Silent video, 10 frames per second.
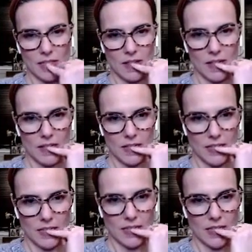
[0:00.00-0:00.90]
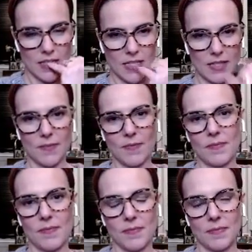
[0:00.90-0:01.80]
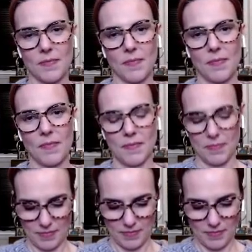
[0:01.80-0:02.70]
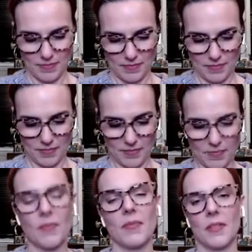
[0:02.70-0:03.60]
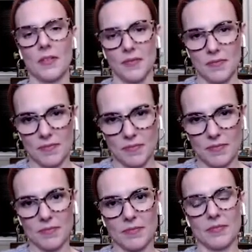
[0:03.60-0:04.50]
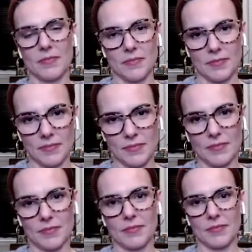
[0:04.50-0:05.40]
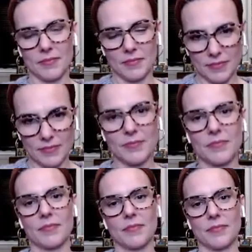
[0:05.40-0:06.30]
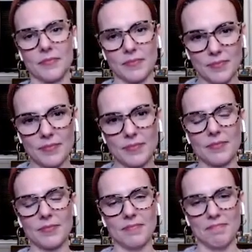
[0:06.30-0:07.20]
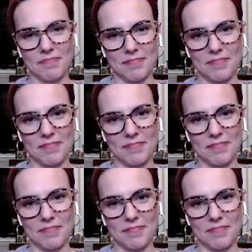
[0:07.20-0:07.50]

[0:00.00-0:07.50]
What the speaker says: [no speech]